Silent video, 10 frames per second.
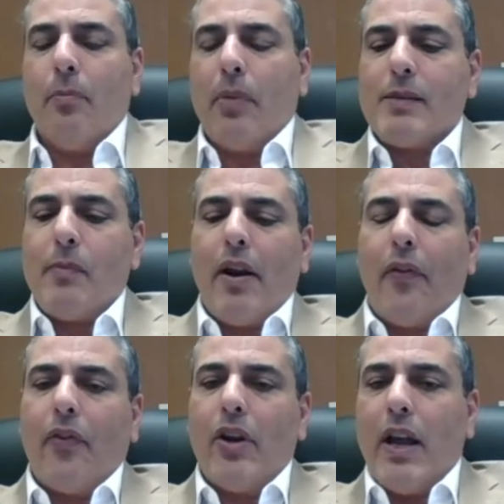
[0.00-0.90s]

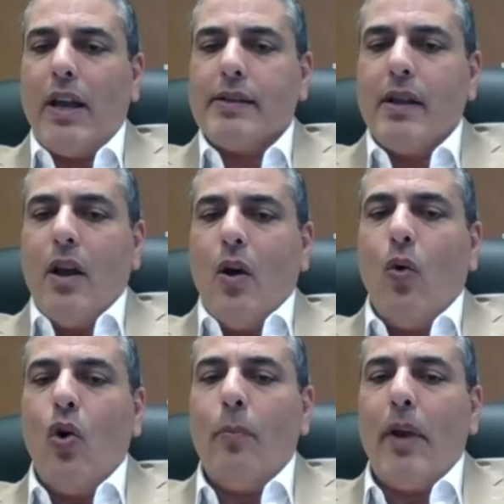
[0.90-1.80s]
minus 3 days.
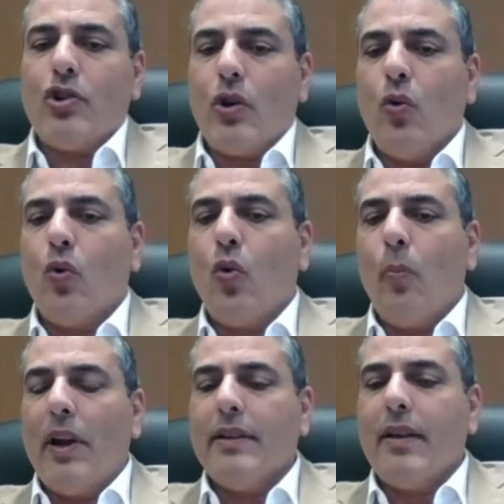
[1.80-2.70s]
All patients who
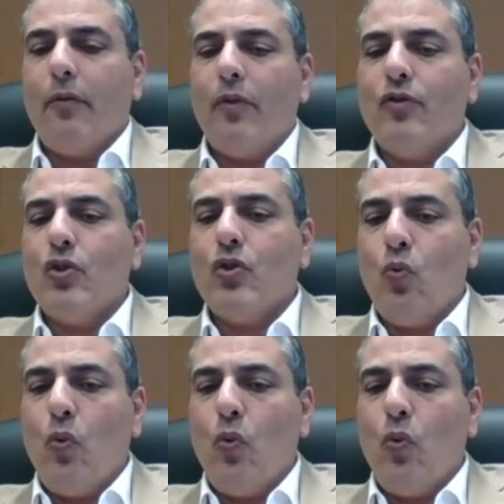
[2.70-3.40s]
completed the 52